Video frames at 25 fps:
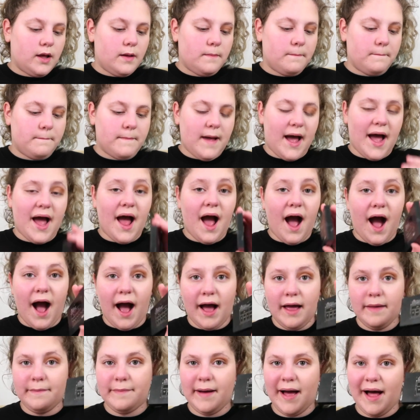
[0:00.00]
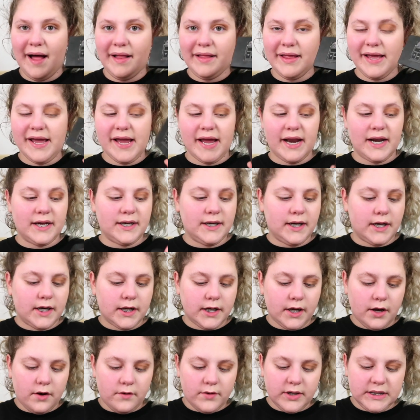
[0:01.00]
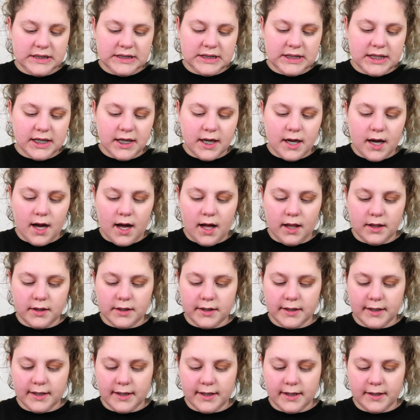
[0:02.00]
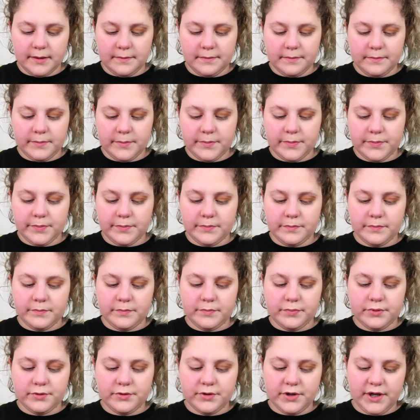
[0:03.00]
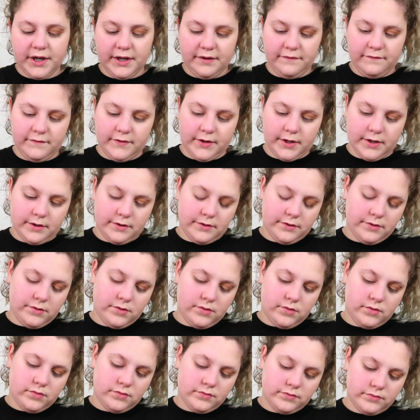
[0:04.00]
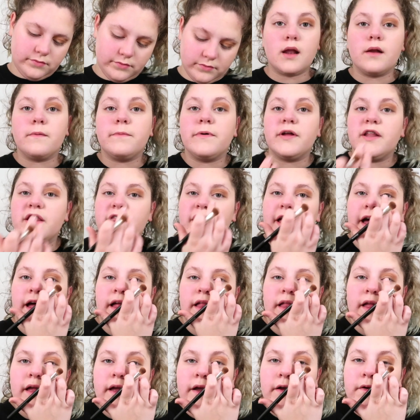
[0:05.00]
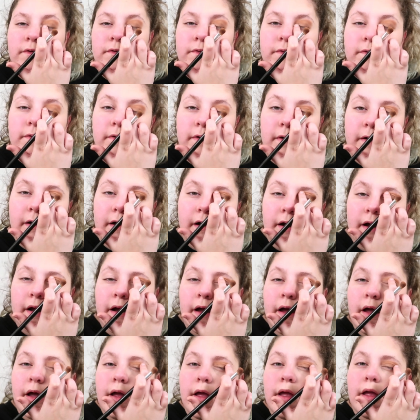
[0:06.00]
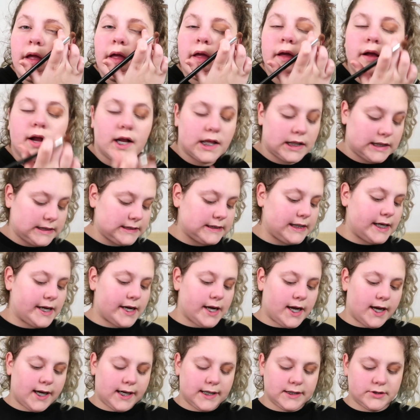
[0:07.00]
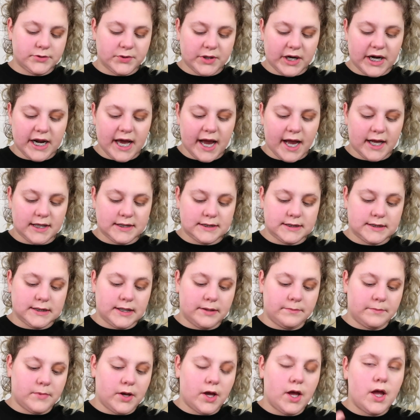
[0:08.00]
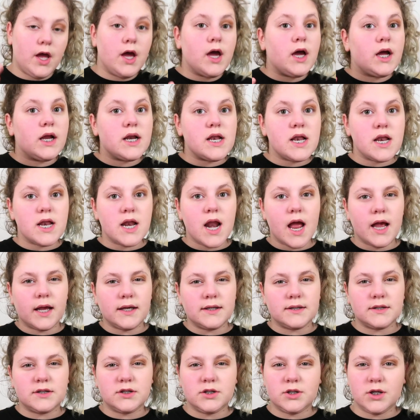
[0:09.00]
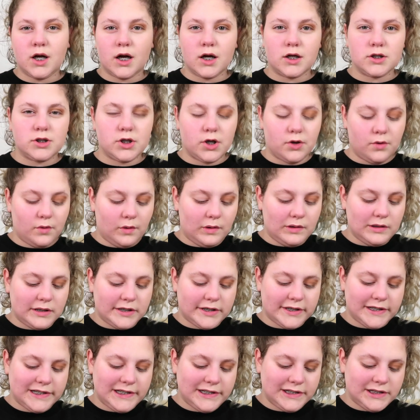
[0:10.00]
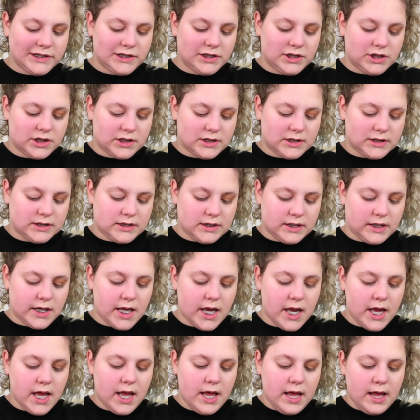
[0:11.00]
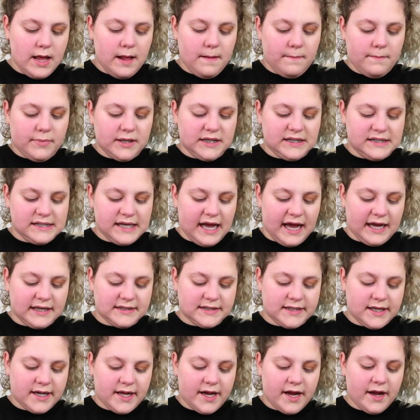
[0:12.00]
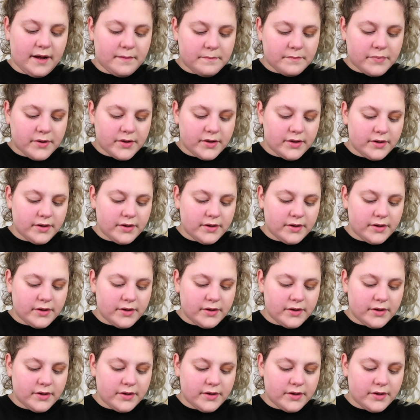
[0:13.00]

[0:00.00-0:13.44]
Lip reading: matte eye palette, and I'm going to go into the color Preview. I'm going to put that like right here in this area because we're going to add some nice dark tone glitters just to pizzazz it up.